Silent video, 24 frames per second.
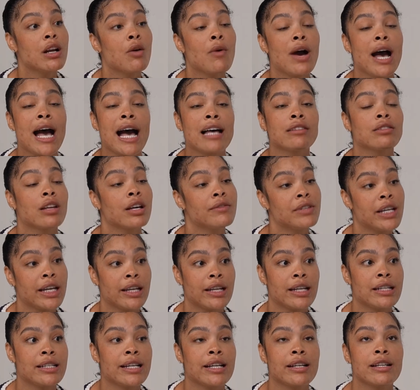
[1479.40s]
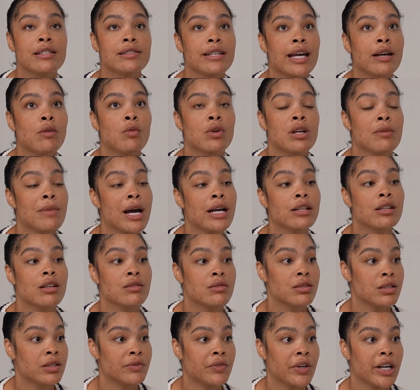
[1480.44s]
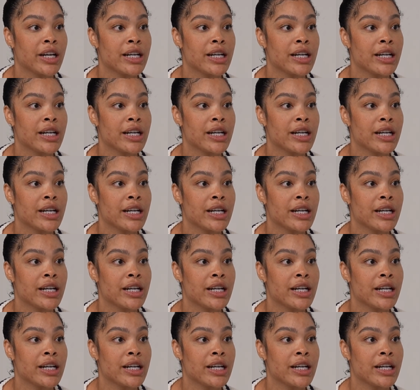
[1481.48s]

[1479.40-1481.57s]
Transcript: why I love Danny? Danny's like one of my closest friends.